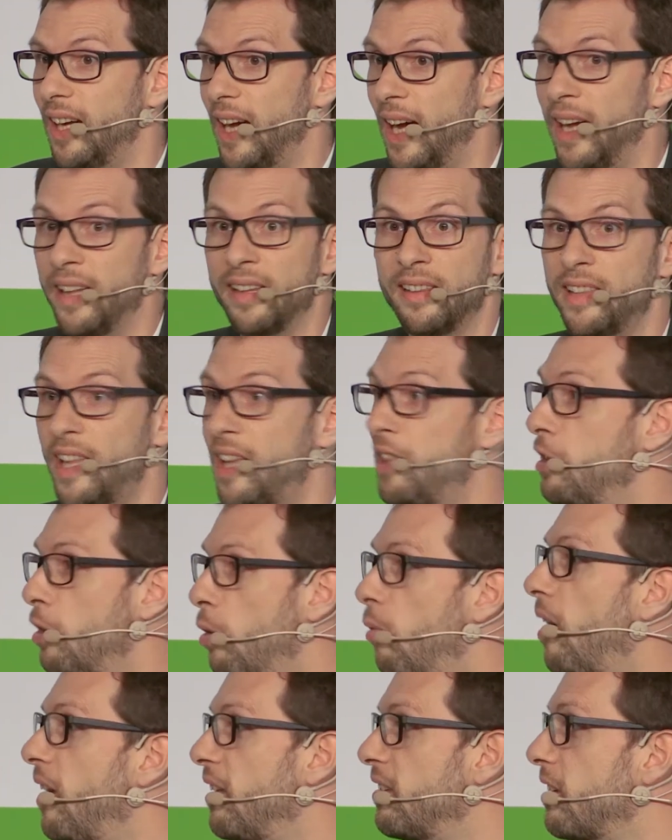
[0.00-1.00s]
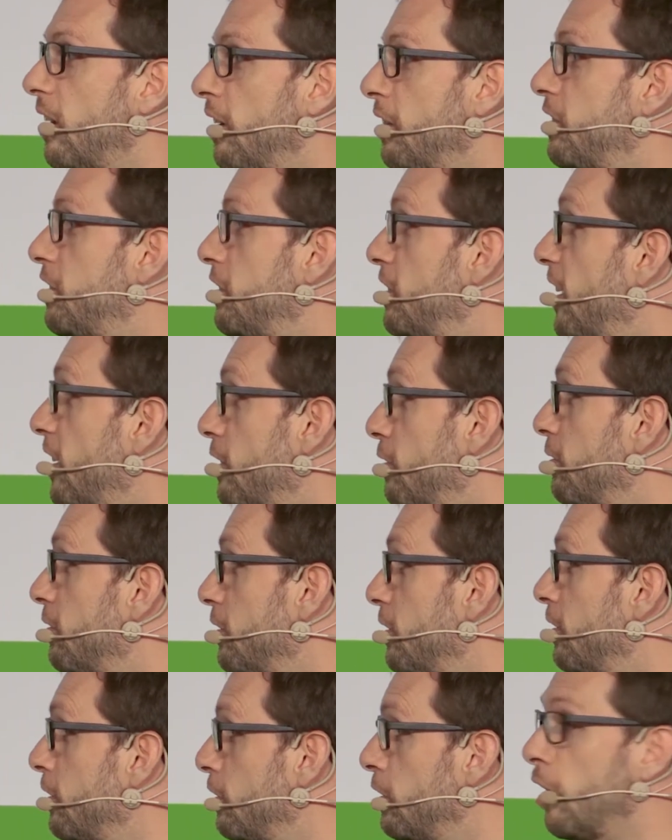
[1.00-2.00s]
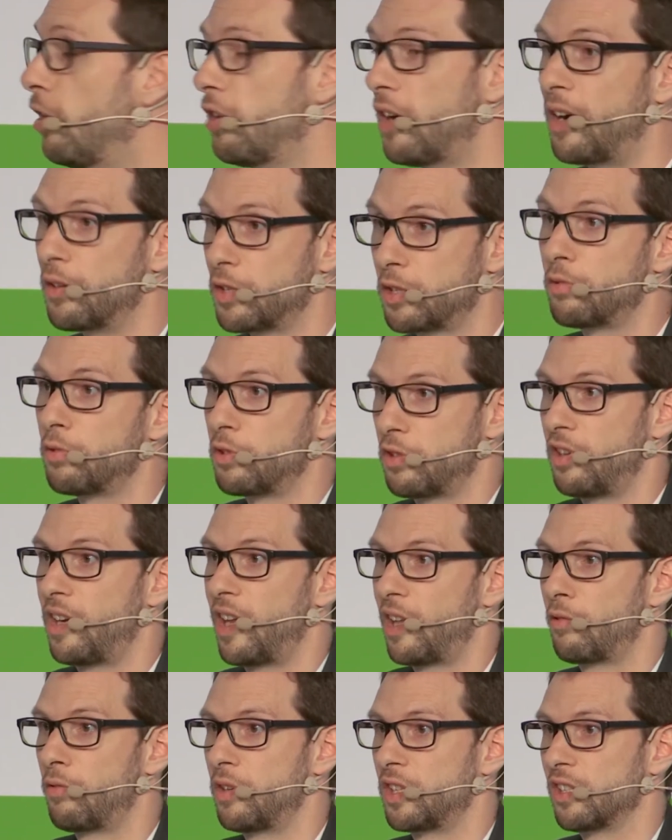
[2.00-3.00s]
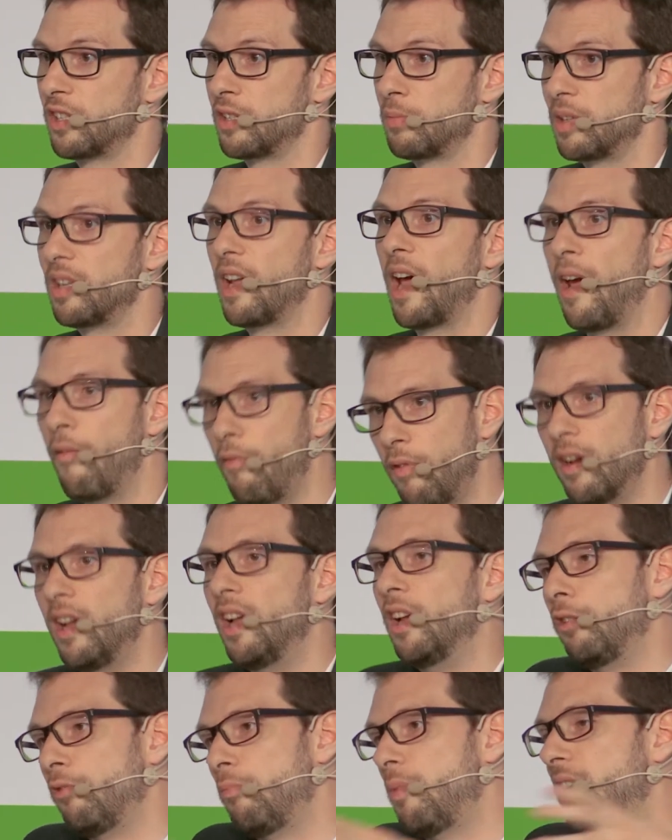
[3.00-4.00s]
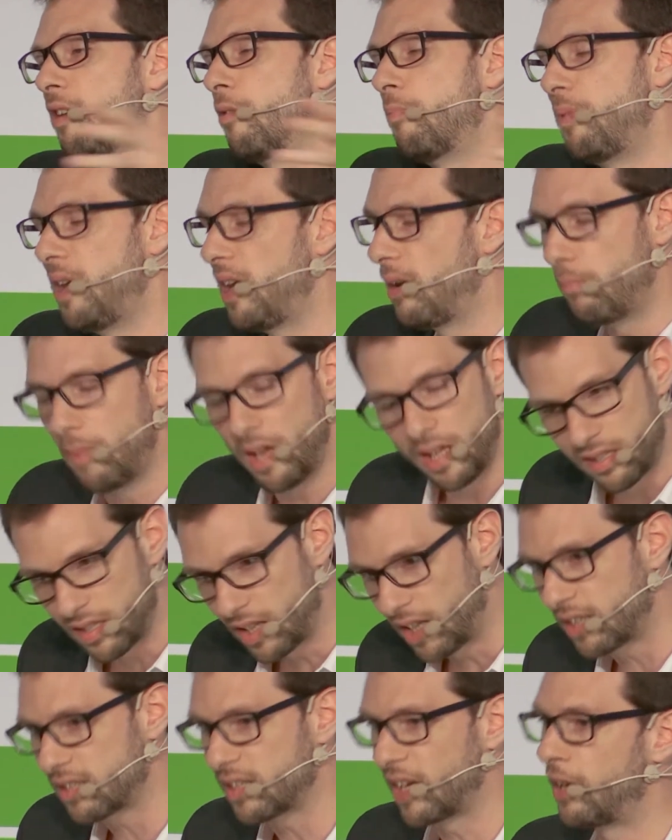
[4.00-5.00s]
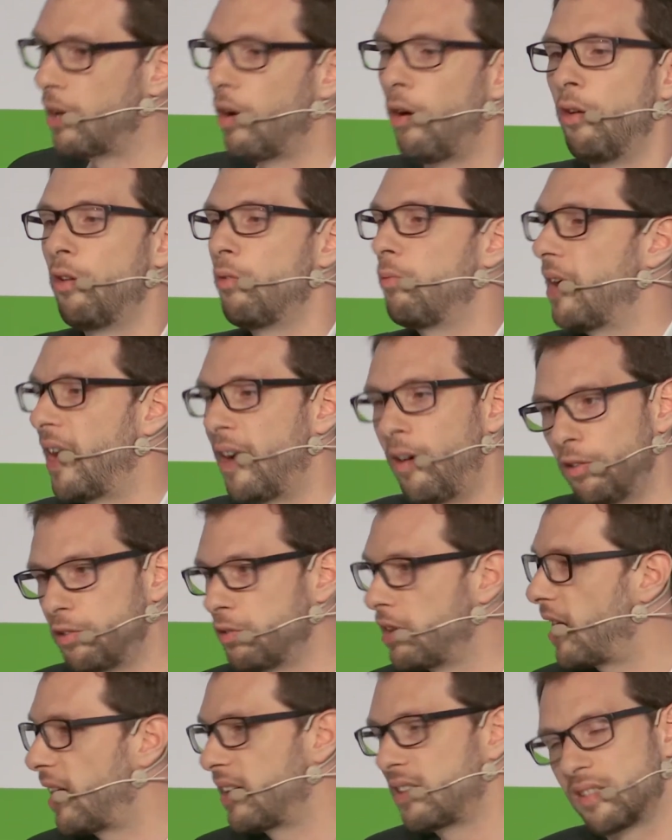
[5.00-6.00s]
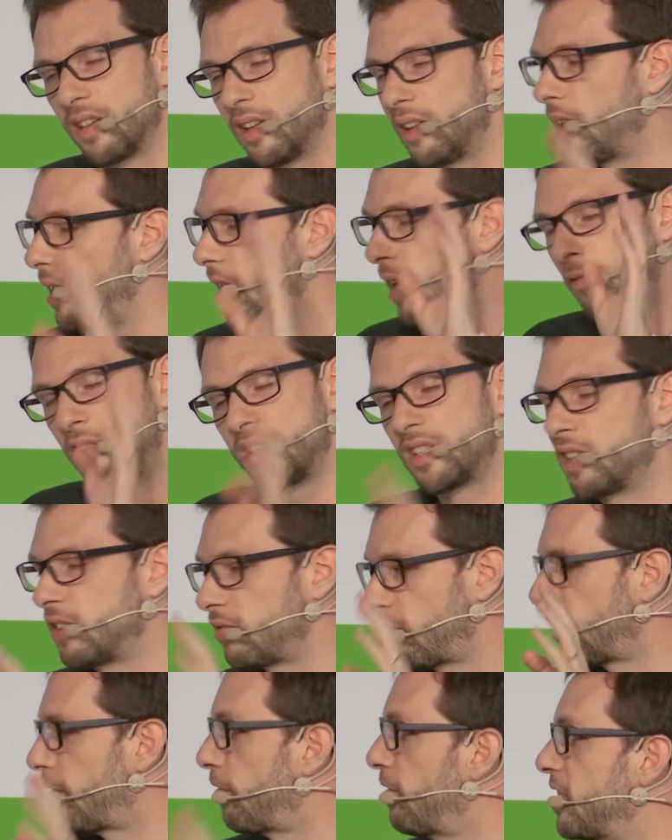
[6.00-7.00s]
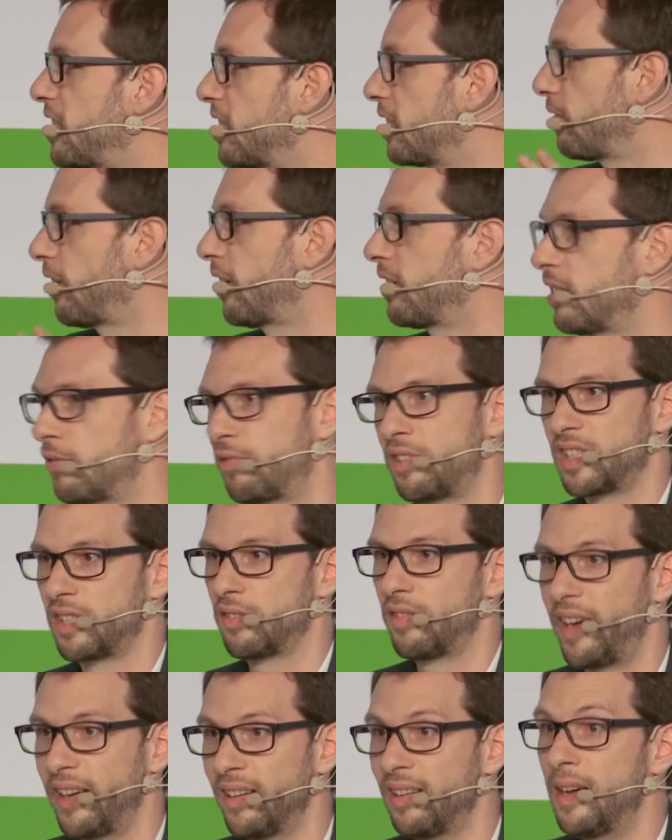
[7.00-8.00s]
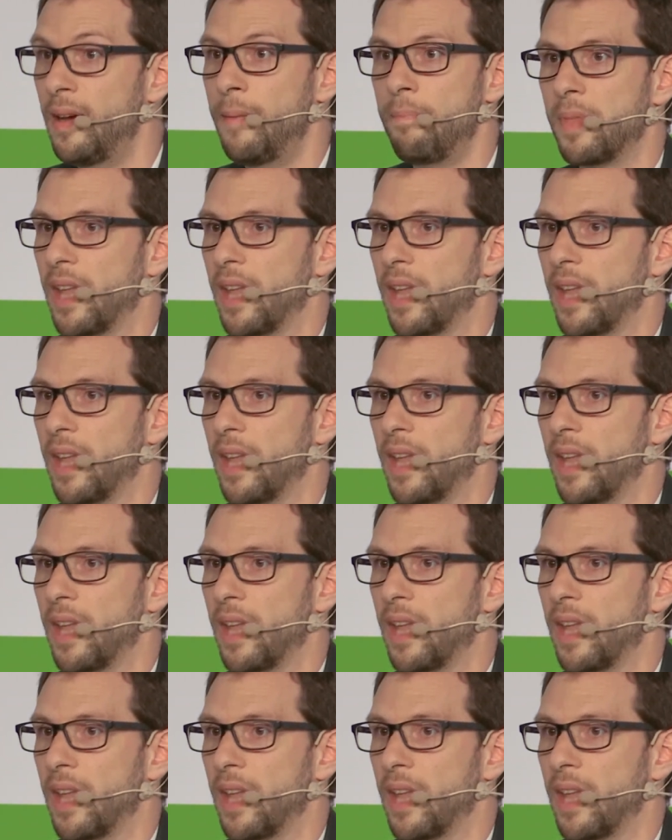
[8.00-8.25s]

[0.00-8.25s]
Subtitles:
And then no one answered that, no one else to answer that question. But you make big meetings, and all the guys said, everything's fine, everything's fine, everything's fine.